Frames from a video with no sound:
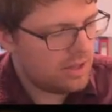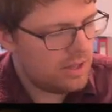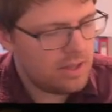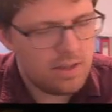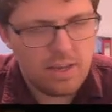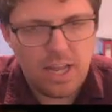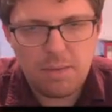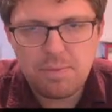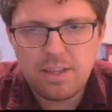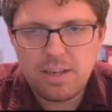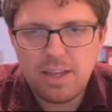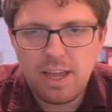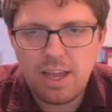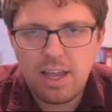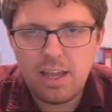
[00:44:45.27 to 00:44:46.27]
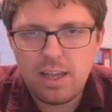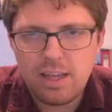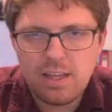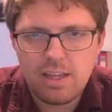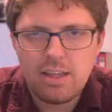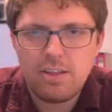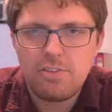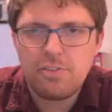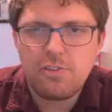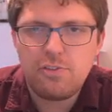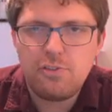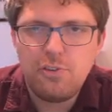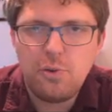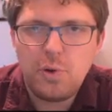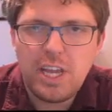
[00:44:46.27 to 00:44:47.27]
name of the day is
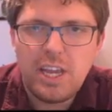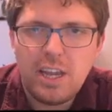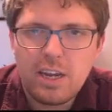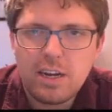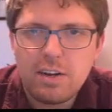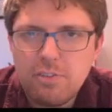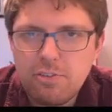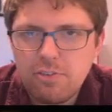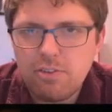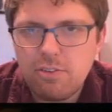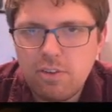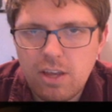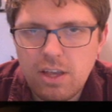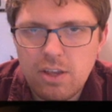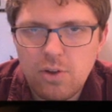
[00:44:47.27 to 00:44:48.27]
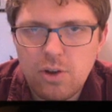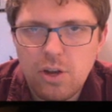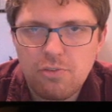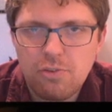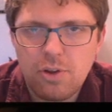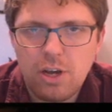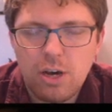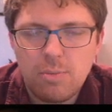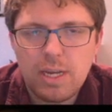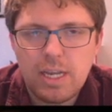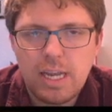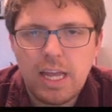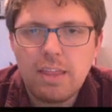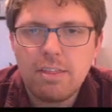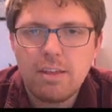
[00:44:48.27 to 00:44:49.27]
Snooty Ears. You can also call me
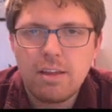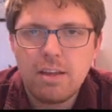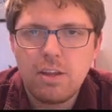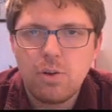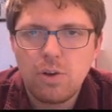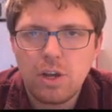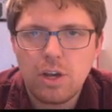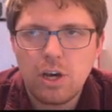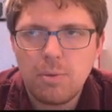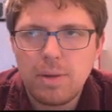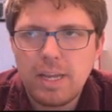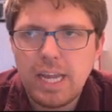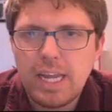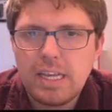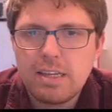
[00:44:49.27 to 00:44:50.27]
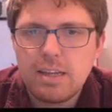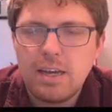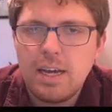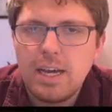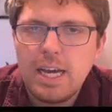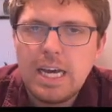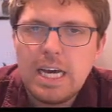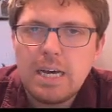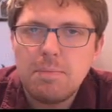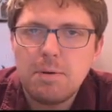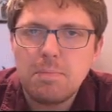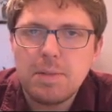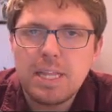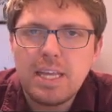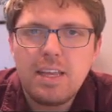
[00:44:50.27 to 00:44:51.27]
Nathan. You can call me Nate.
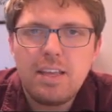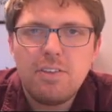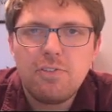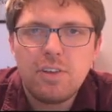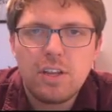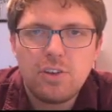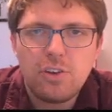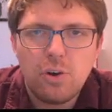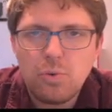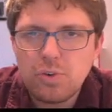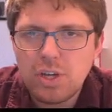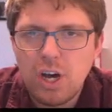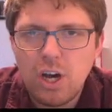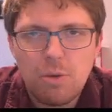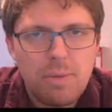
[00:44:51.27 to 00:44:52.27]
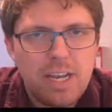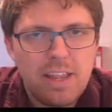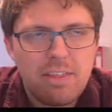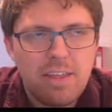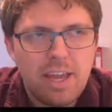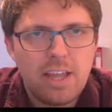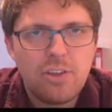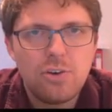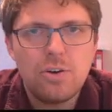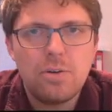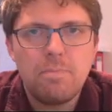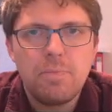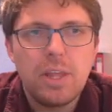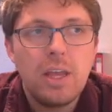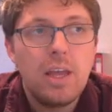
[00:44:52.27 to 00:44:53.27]
but please don't call me
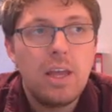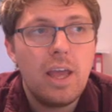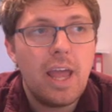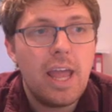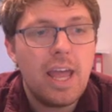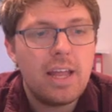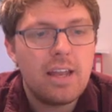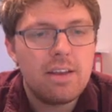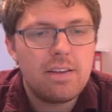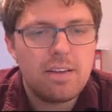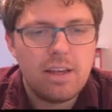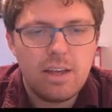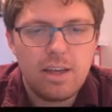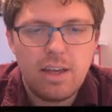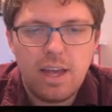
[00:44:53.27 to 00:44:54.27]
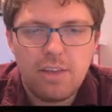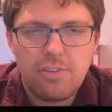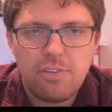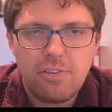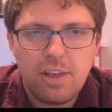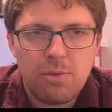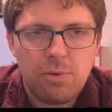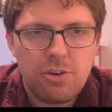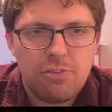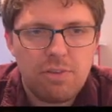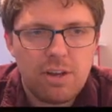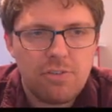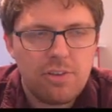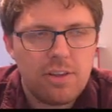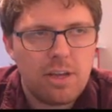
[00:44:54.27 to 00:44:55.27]
Nathaniel. And as I said, we just
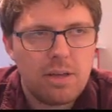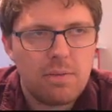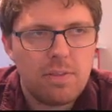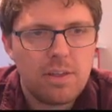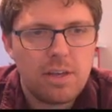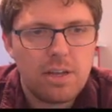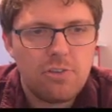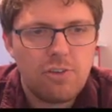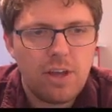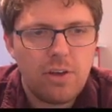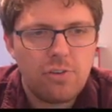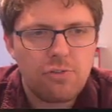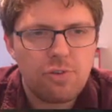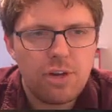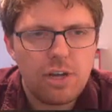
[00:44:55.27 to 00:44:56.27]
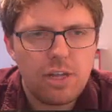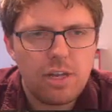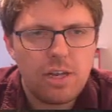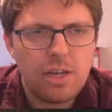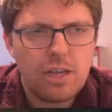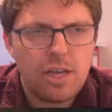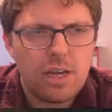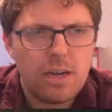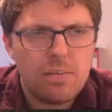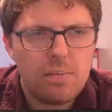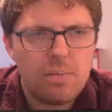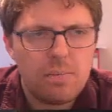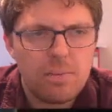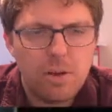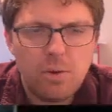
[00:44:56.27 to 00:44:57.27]
finished the challenge
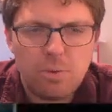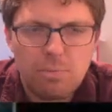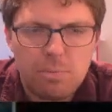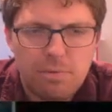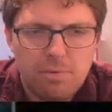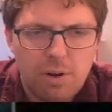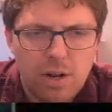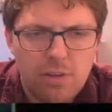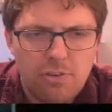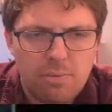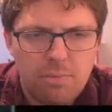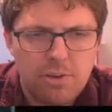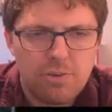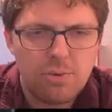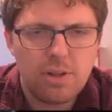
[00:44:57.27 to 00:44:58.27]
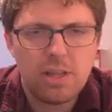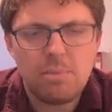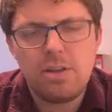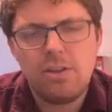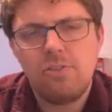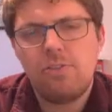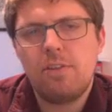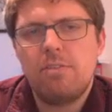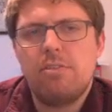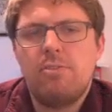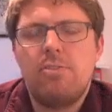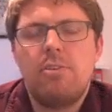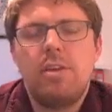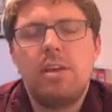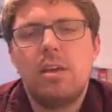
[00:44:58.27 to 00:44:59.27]
run. You know, before I jump into it, let me just
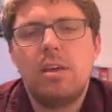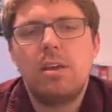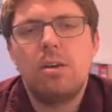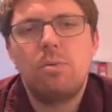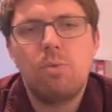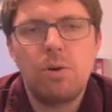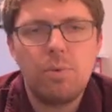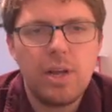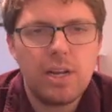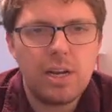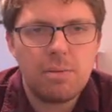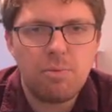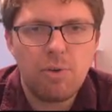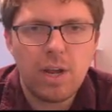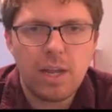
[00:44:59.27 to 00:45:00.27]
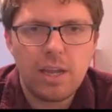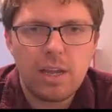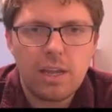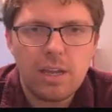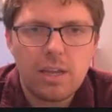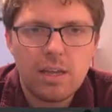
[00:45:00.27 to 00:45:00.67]
see where we ended up ranking.